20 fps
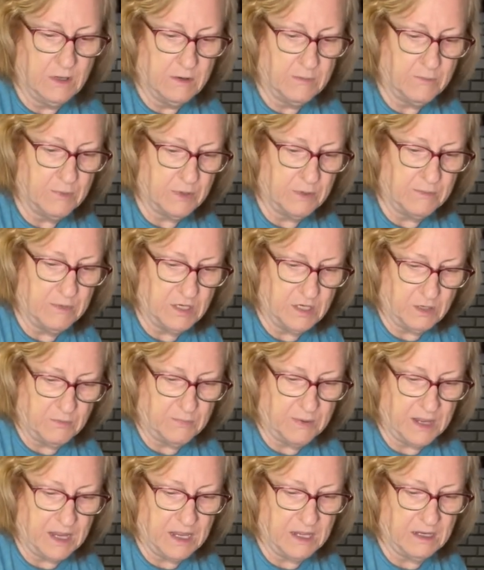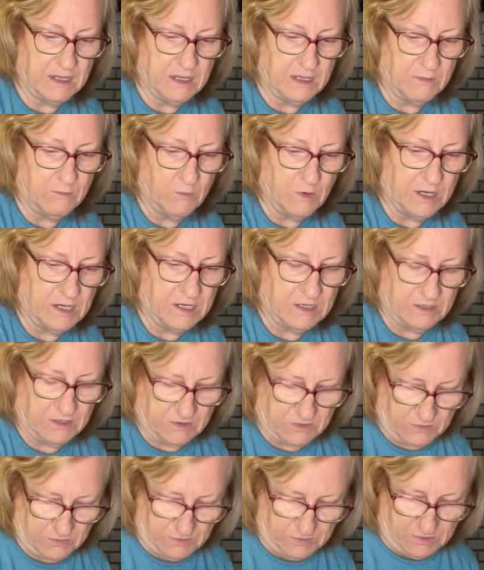put them in your pan, get them ready to
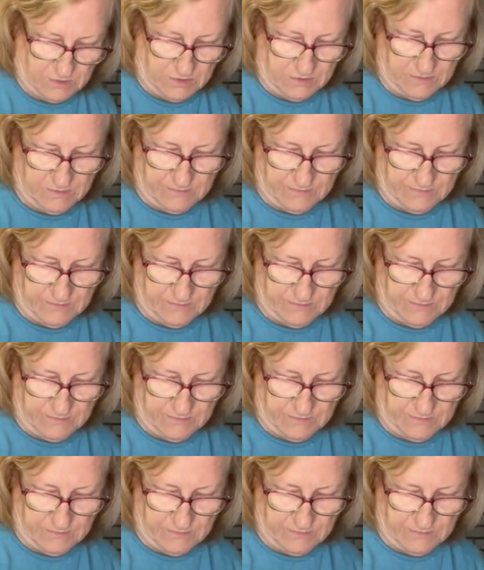cook.